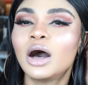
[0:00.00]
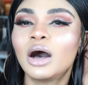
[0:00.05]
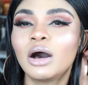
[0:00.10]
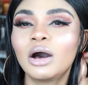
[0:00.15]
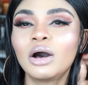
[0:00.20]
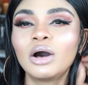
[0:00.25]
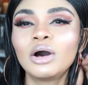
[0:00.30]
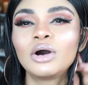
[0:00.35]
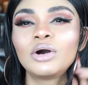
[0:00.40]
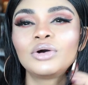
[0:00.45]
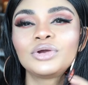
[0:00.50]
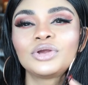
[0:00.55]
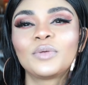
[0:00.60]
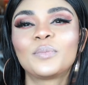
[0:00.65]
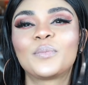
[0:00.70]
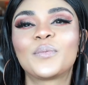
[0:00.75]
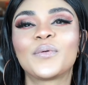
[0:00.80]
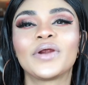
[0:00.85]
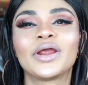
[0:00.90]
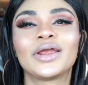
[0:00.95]
all
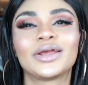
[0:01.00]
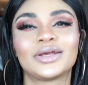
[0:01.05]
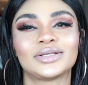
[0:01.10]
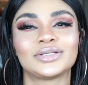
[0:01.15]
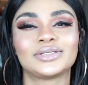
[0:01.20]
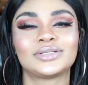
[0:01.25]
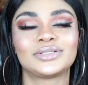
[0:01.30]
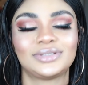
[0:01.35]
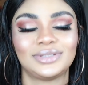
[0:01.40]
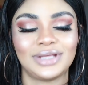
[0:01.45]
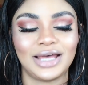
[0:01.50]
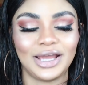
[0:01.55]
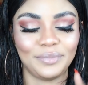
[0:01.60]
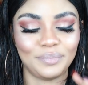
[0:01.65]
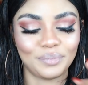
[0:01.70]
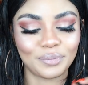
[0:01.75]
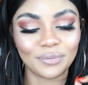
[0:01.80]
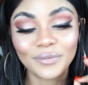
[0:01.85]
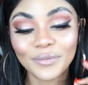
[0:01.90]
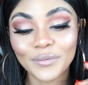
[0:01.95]
your prayers.
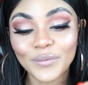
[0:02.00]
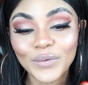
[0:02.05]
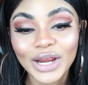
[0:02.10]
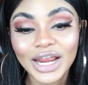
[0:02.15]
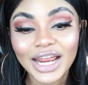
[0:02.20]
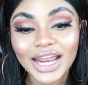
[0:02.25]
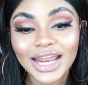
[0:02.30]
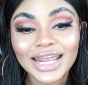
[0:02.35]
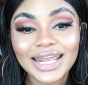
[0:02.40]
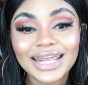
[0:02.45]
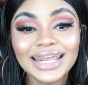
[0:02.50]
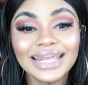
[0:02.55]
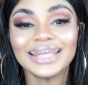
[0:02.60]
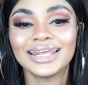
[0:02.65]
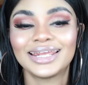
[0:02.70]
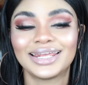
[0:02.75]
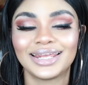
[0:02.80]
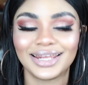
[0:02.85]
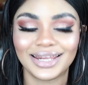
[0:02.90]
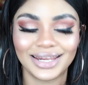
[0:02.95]
I
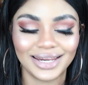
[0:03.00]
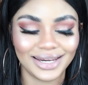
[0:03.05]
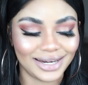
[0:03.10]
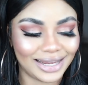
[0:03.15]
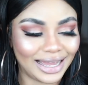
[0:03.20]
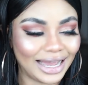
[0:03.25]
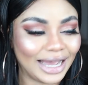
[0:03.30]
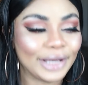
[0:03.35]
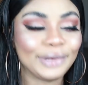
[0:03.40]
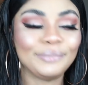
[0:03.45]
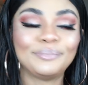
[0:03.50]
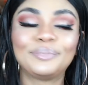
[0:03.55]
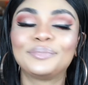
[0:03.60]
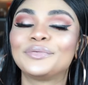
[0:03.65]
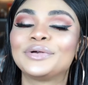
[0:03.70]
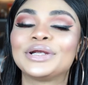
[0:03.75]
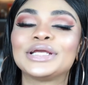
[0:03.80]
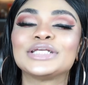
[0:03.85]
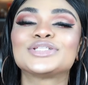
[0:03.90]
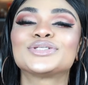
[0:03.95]
pray. I
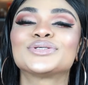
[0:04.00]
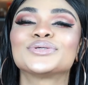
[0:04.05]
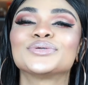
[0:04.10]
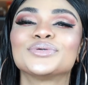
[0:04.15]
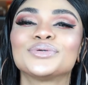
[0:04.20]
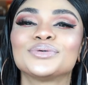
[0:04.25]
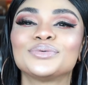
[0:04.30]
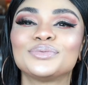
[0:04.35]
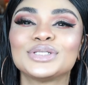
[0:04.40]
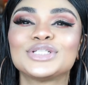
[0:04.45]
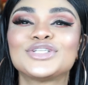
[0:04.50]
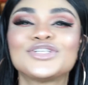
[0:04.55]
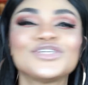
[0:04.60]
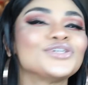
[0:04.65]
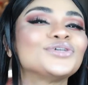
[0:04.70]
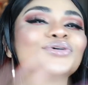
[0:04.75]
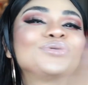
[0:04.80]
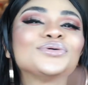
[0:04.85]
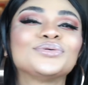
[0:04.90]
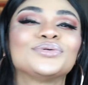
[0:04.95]
pray too with
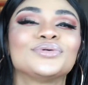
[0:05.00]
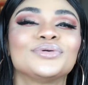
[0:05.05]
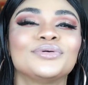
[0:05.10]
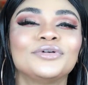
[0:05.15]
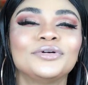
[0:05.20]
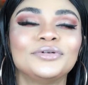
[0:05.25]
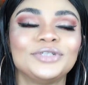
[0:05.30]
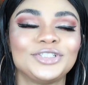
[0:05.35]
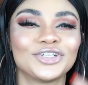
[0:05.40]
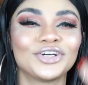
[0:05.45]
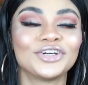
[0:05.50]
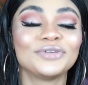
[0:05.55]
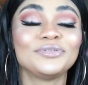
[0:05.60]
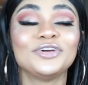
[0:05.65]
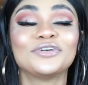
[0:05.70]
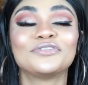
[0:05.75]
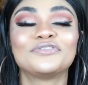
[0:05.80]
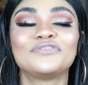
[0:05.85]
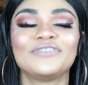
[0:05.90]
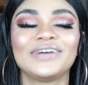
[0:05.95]
you. Join
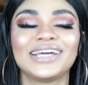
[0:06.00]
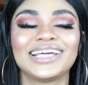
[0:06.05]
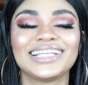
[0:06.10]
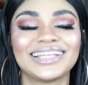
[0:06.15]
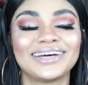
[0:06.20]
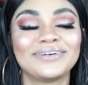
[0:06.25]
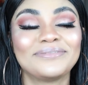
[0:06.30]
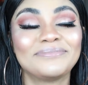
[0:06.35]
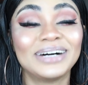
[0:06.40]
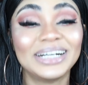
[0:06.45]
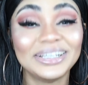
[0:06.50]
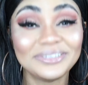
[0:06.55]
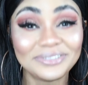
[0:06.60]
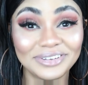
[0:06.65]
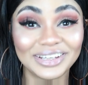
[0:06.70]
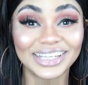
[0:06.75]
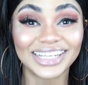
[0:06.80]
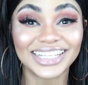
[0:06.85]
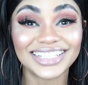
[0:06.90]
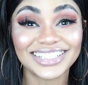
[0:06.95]
your faith and my
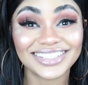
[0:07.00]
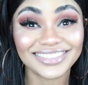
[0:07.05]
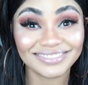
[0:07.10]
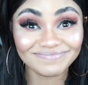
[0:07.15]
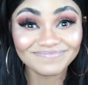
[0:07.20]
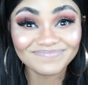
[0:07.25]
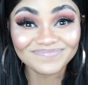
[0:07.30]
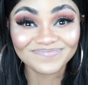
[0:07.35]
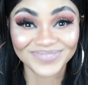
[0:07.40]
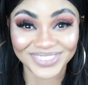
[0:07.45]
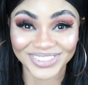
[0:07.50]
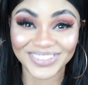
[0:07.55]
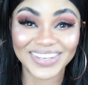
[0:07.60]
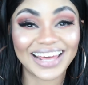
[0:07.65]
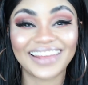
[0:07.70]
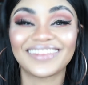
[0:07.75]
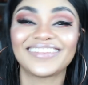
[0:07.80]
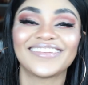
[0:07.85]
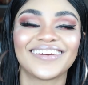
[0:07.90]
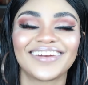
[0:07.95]
faith.
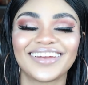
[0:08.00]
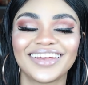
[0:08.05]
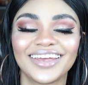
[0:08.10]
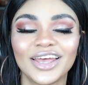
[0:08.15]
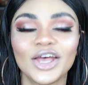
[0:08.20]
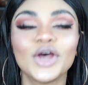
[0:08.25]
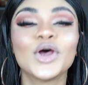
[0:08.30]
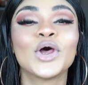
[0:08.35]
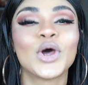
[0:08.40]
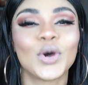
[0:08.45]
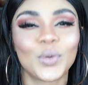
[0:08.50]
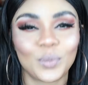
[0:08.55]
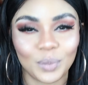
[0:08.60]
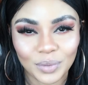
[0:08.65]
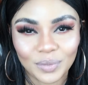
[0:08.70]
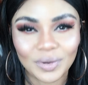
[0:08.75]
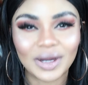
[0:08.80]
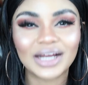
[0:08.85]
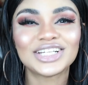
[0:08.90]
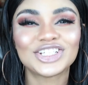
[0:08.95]
Together, we
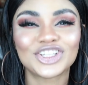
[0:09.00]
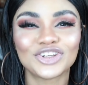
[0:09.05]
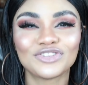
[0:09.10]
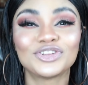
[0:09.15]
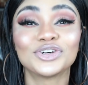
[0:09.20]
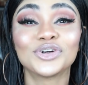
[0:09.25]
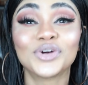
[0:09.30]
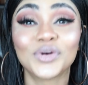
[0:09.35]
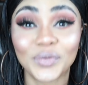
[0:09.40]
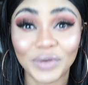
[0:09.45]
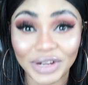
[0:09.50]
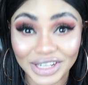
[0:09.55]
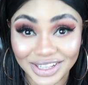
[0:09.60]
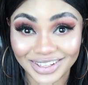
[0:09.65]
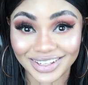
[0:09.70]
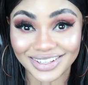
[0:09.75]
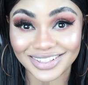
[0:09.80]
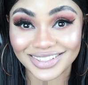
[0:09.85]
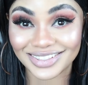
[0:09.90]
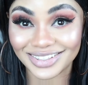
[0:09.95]
will achieve the
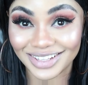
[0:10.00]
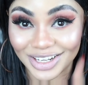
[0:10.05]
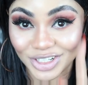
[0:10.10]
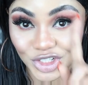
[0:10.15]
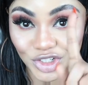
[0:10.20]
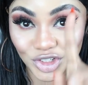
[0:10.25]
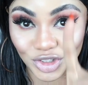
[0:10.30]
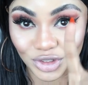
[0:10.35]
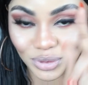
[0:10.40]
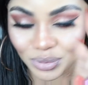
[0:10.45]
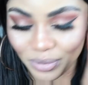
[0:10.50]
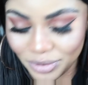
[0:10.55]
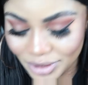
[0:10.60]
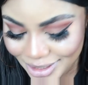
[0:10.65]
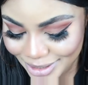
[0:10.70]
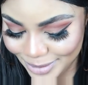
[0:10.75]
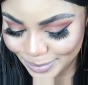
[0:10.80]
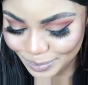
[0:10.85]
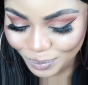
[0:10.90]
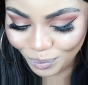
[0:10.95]
greatness that you
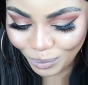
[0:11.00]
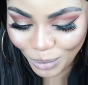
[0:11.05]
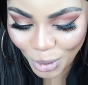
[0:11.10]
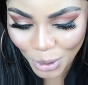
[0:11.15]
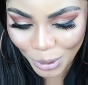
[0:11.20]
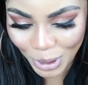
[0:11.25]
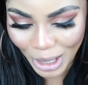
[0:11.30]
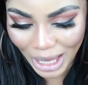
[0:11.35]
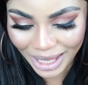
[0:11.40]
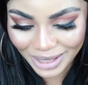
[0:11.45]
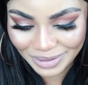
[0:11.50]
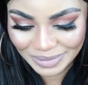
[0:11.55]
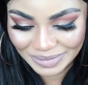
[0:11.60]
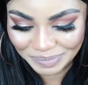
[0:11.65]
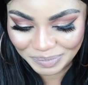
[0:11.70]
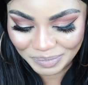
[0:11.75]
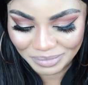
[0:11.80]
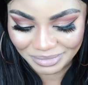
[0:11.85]
want. Okay?